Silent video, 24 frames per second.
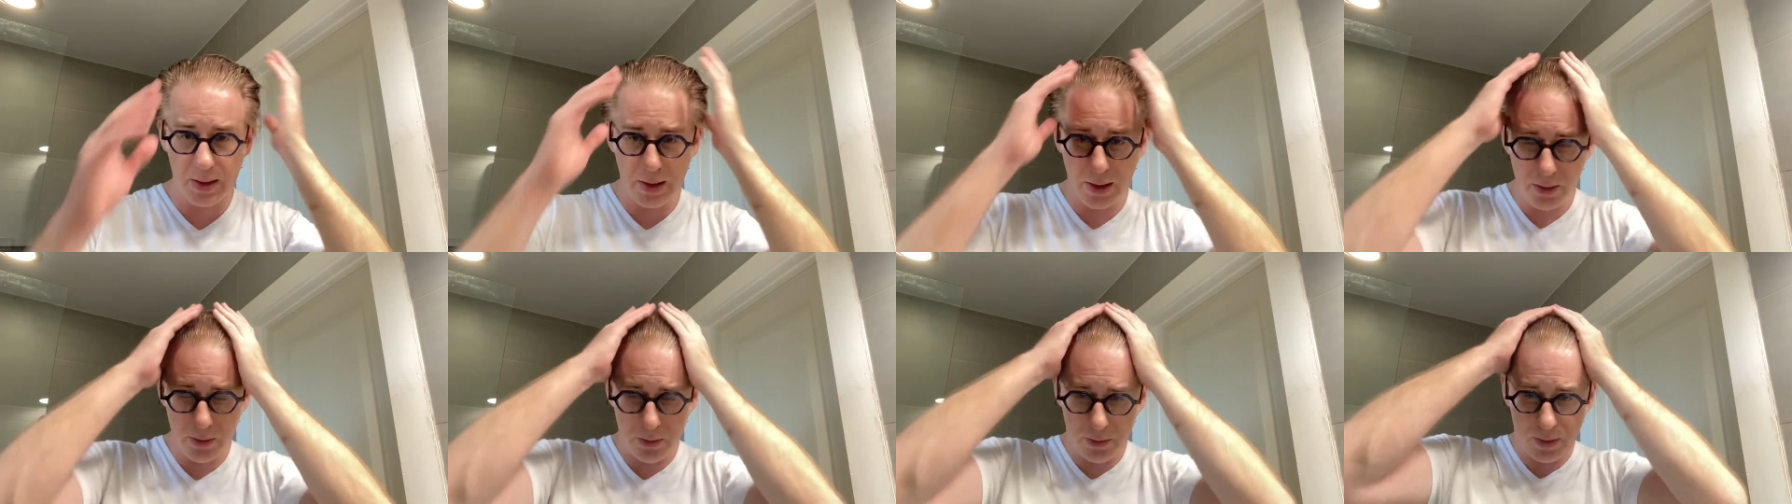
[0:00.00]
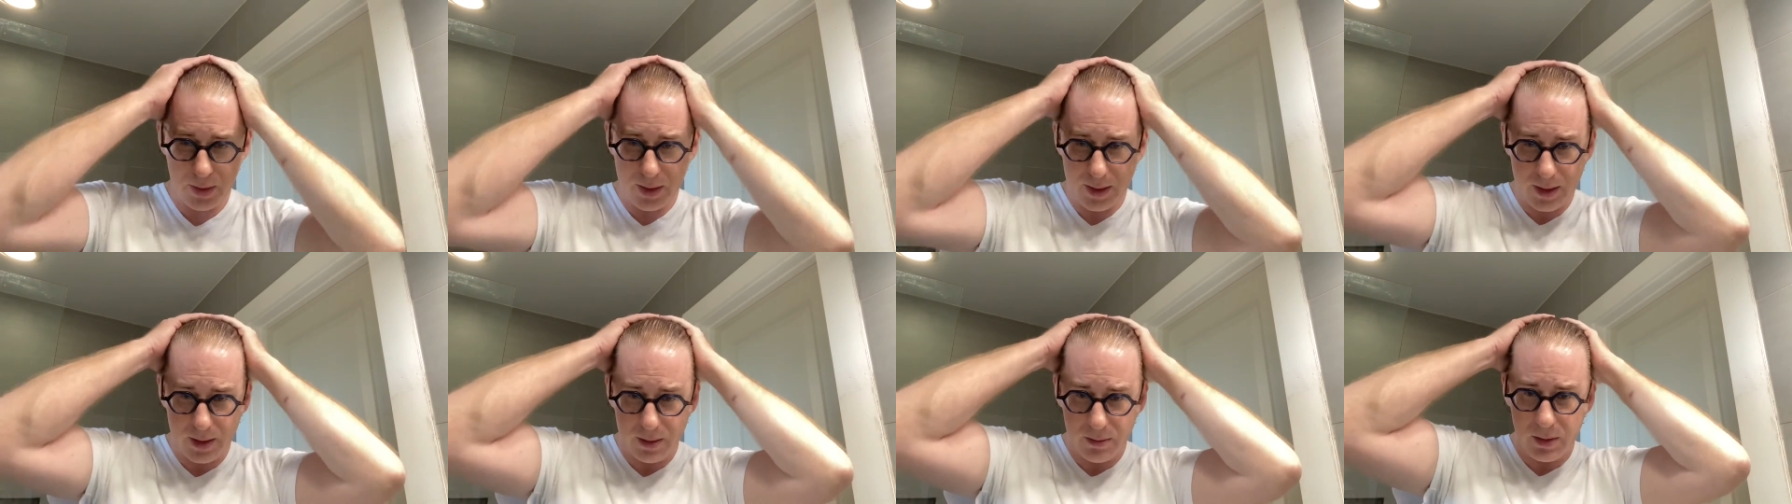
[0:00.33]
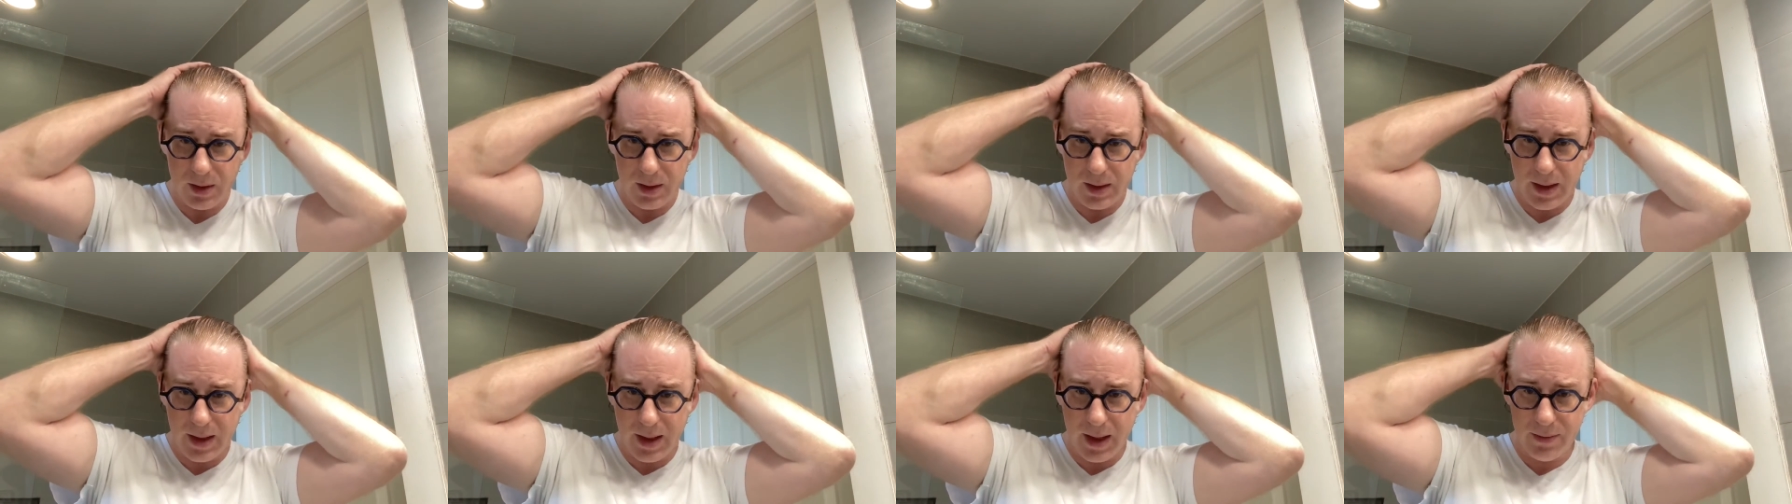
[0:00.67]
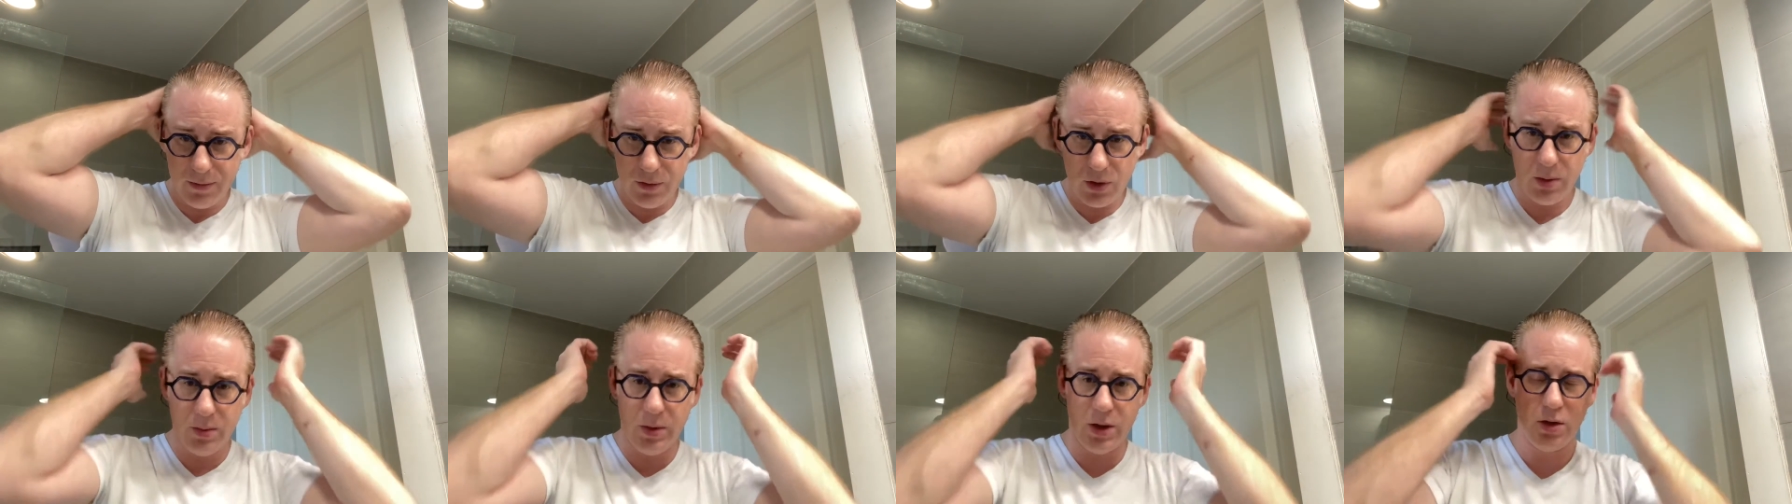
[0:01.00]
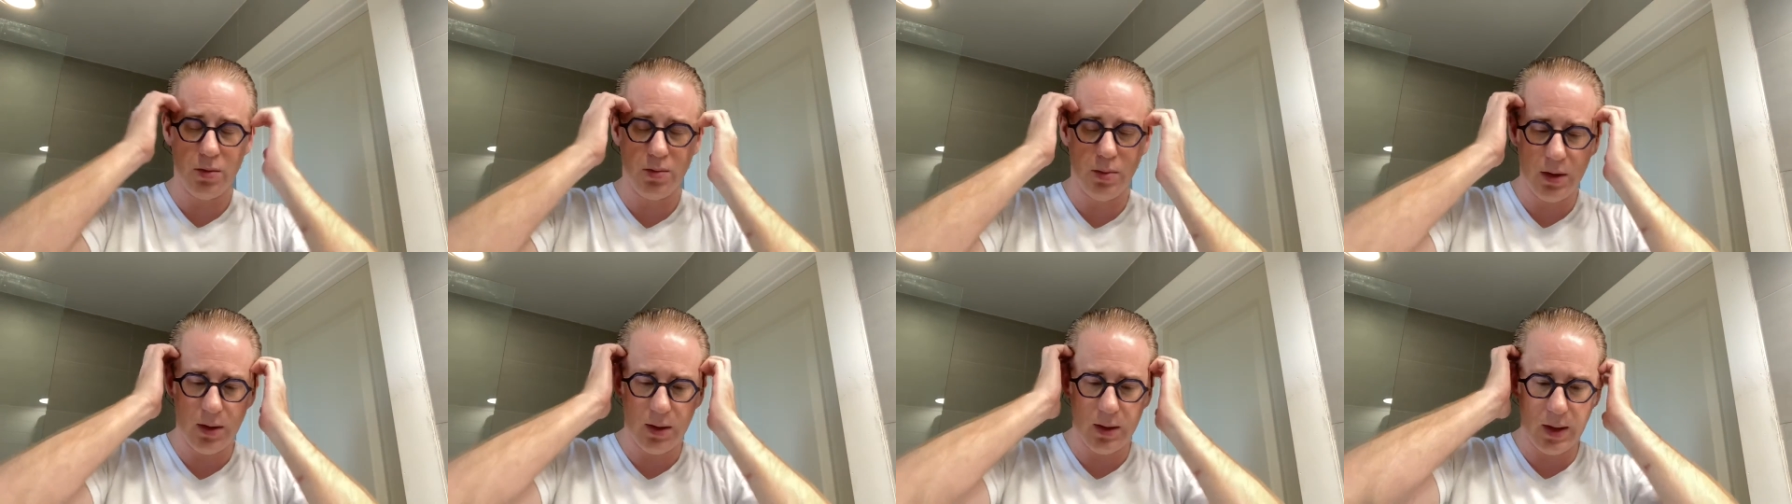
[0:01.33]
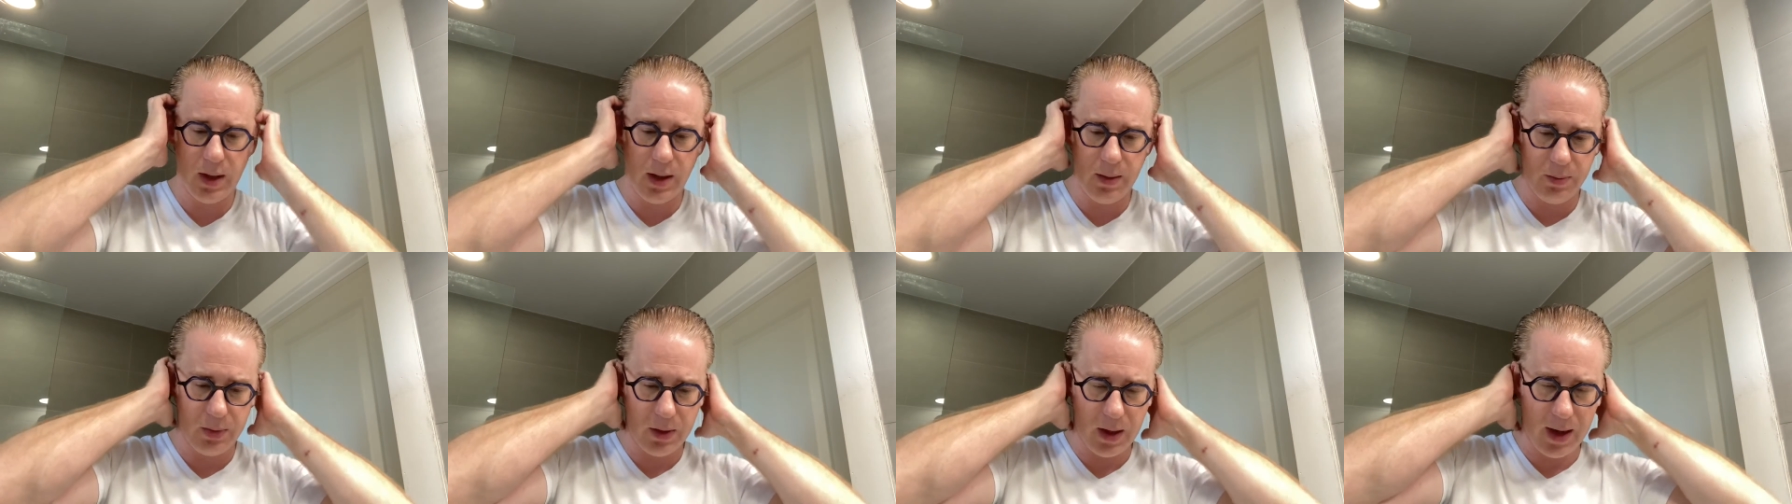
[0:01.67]
I don't think I really have too much
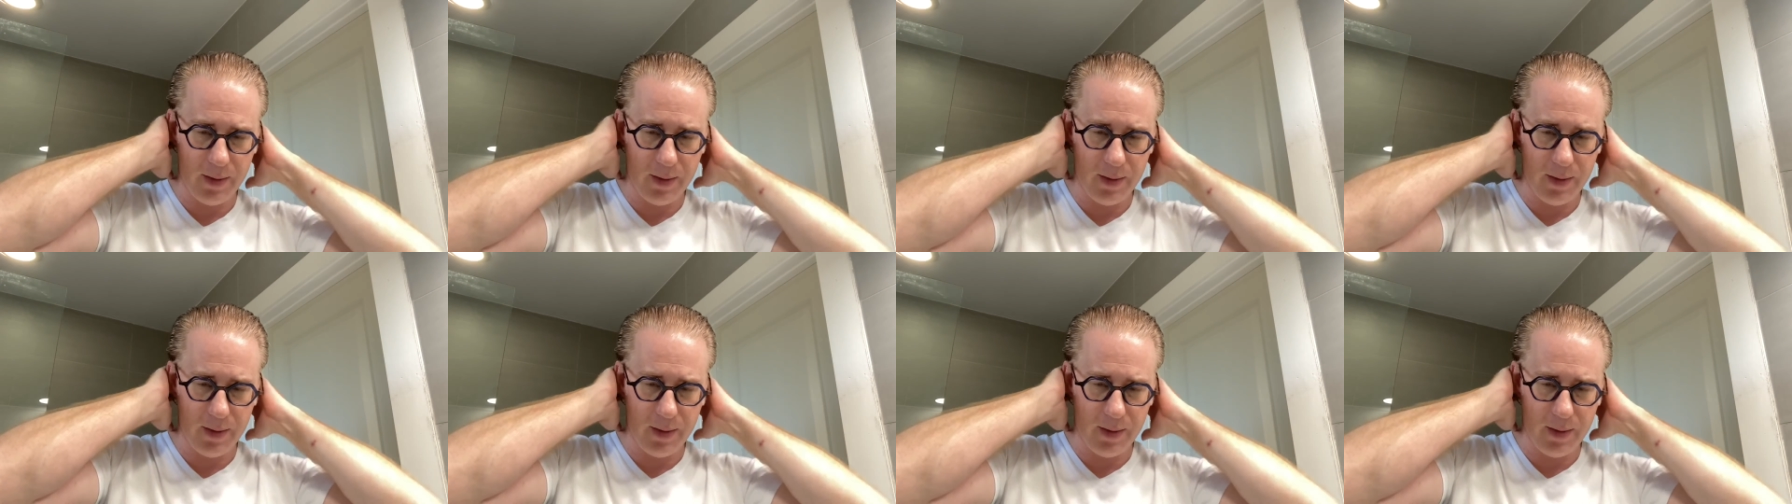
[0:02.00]
buildup.